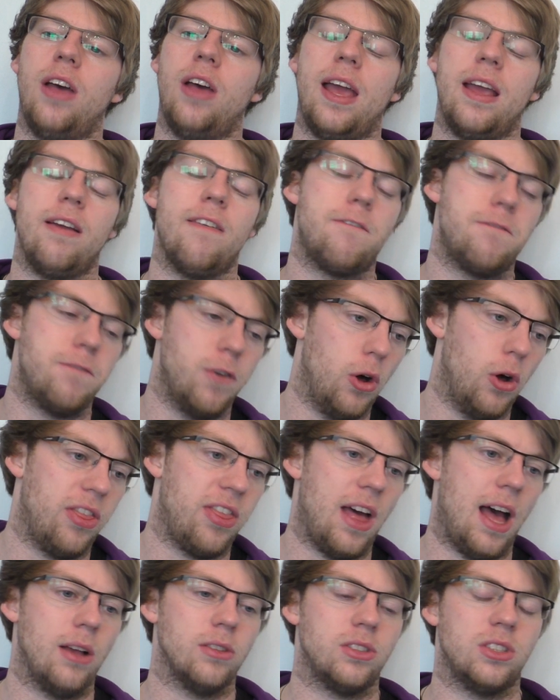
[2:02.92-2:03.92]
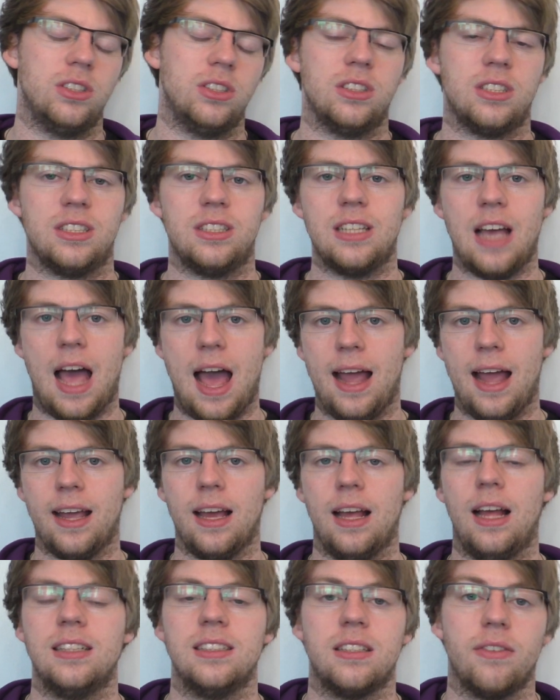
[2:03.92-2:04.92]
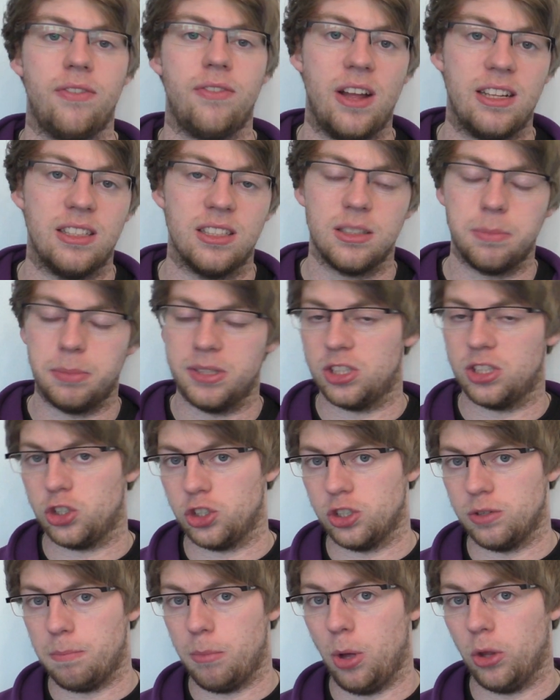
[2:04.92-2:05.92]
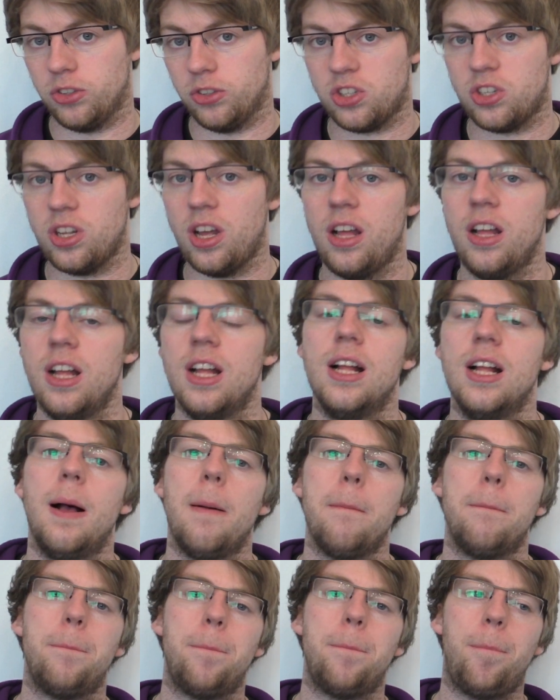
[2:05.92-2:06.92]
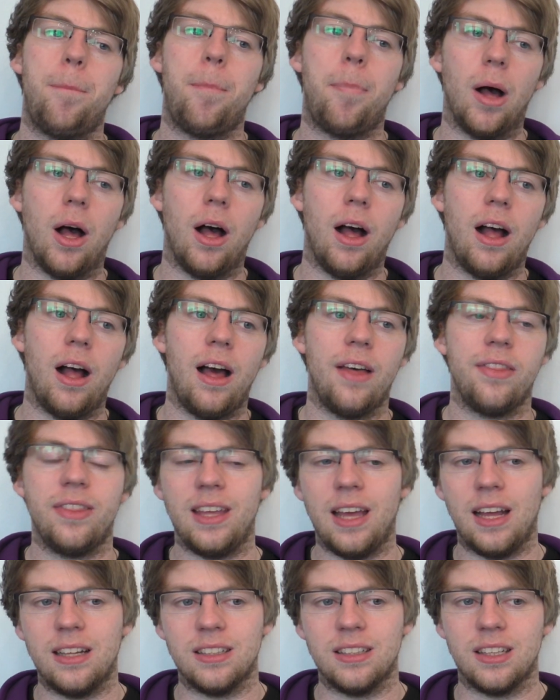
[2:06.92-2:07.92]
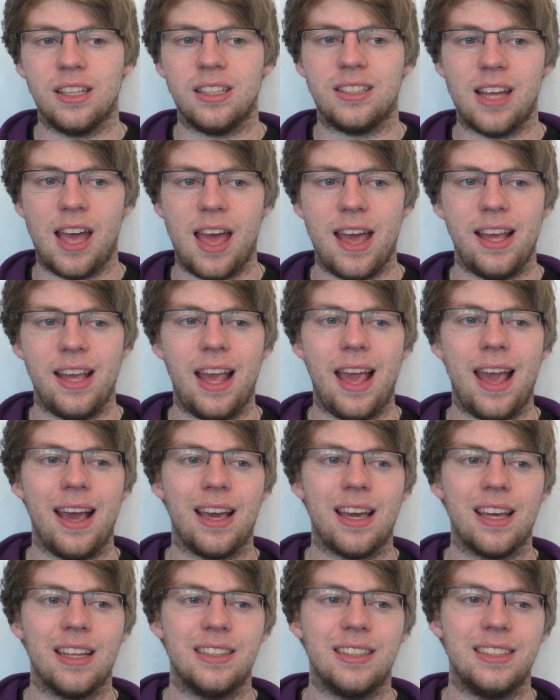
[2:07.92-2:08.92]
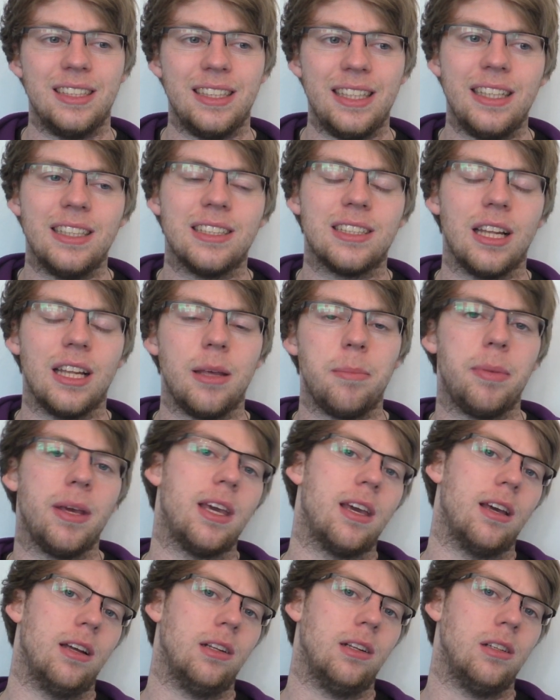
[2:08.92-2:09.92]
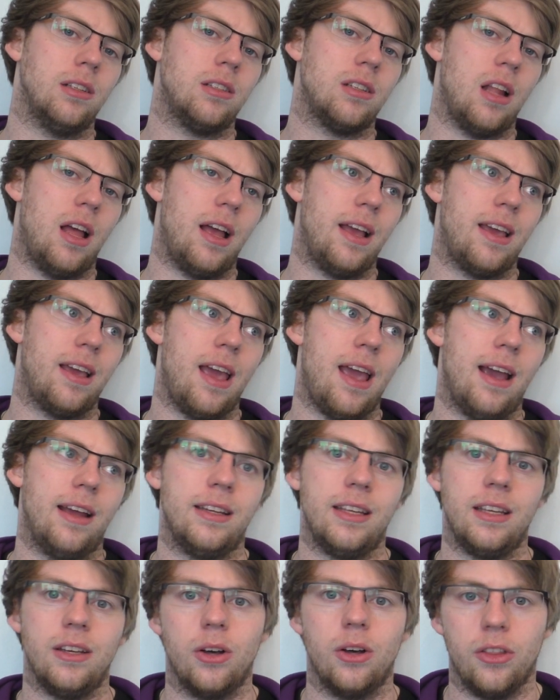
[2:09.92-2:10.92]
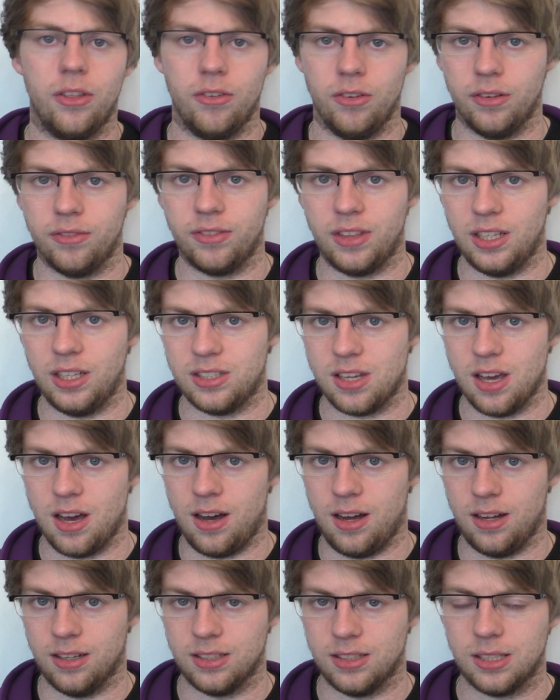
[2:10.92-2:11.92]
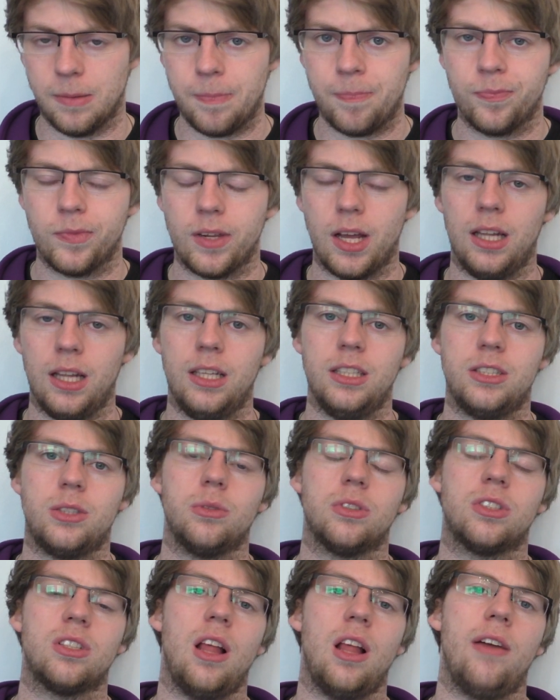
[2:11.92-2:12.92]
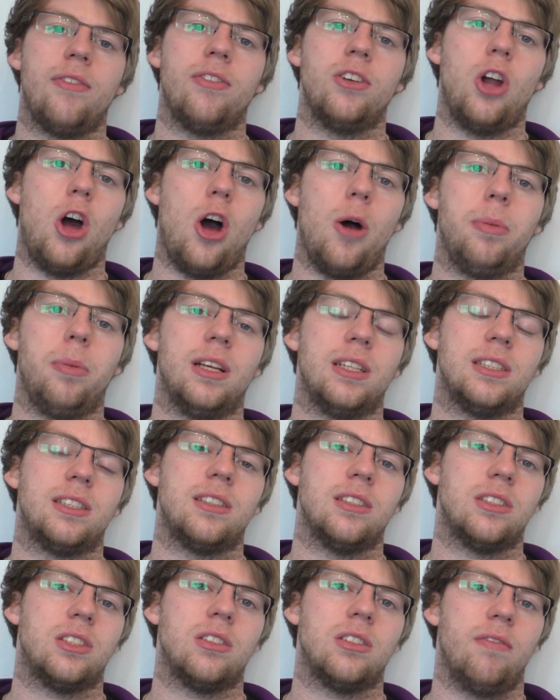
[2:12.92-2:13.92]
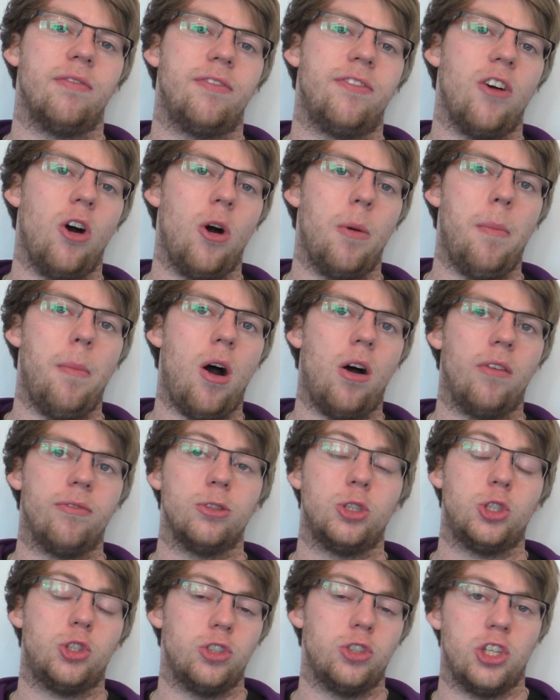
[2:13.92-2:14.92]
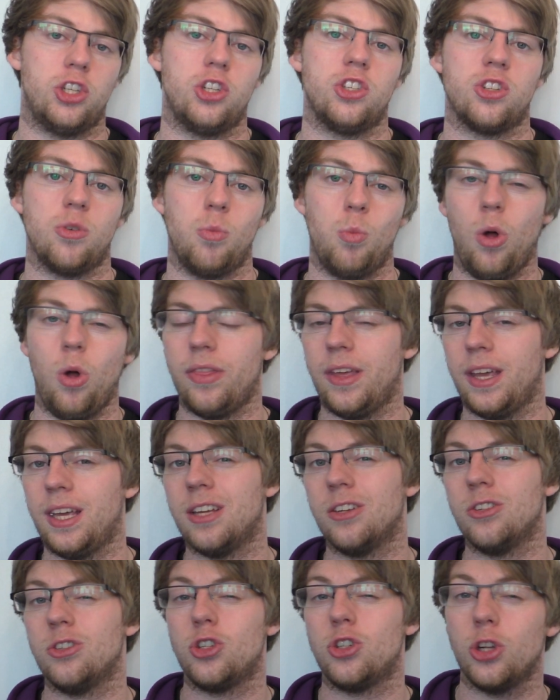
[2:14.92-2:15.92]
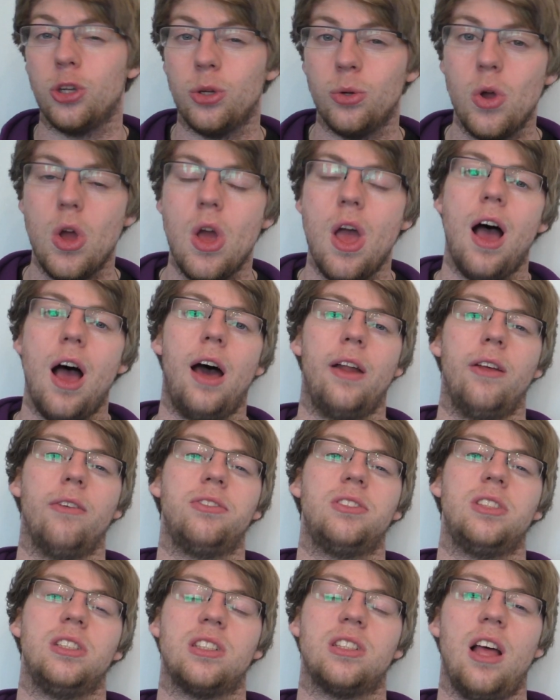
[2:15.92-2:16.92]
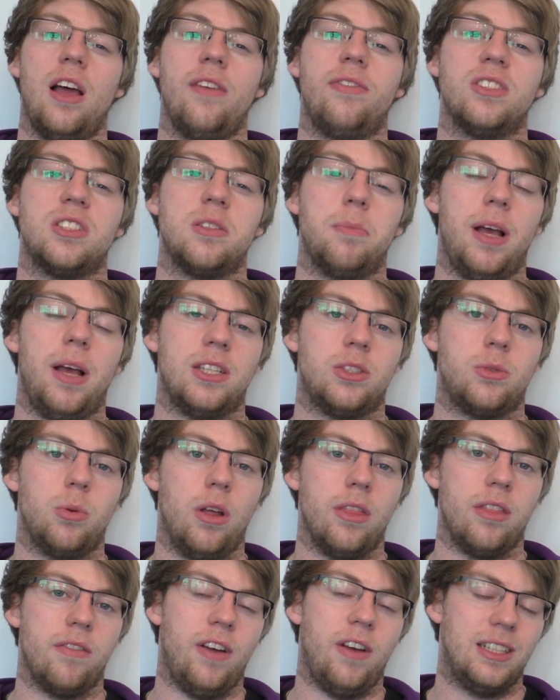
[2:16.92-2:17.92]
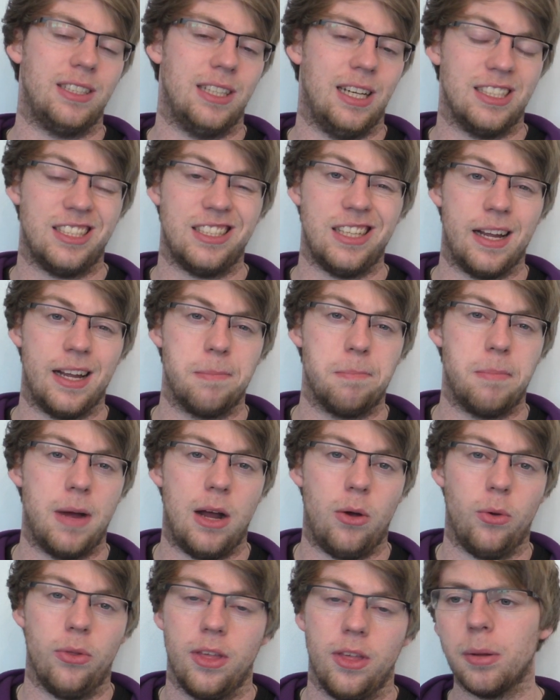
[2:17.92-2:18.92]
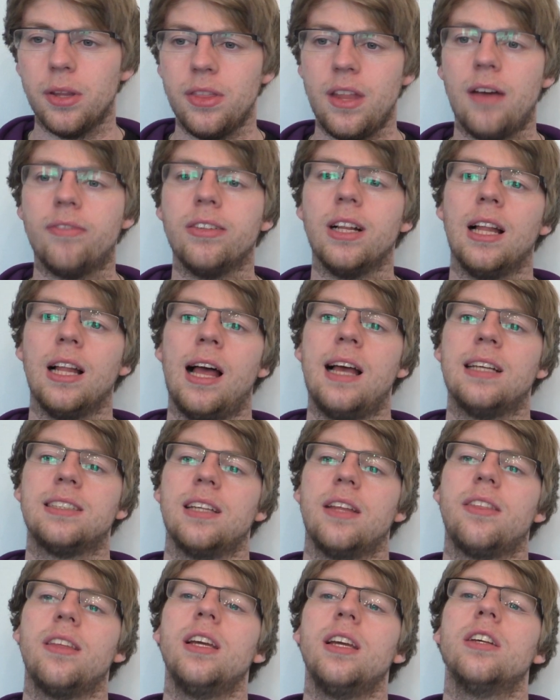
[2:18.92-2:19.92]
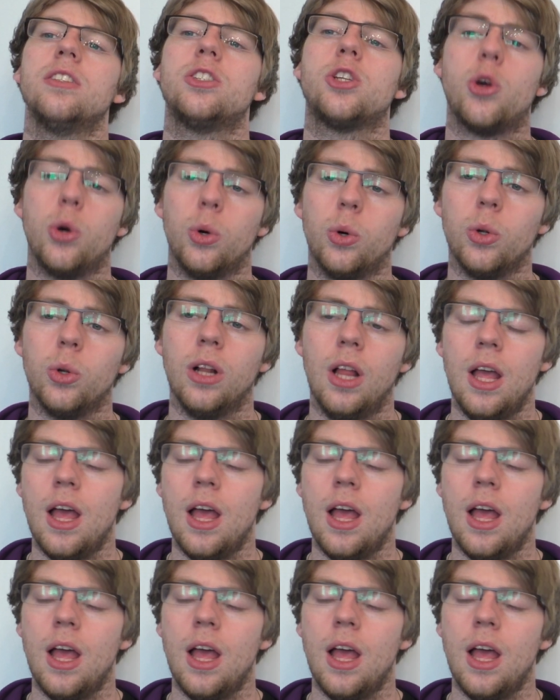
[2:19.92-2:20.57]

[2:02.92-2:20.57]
a 4,000 attack and defense position monster, but at the end of the day, it can easily be killed like any other of these cards. At least with Slifer and Obelisk, there's some form of restrictions on what they can do, and obviously Slifer's the best one, the fact it has second mouth, but nevertheless, I think it's cool,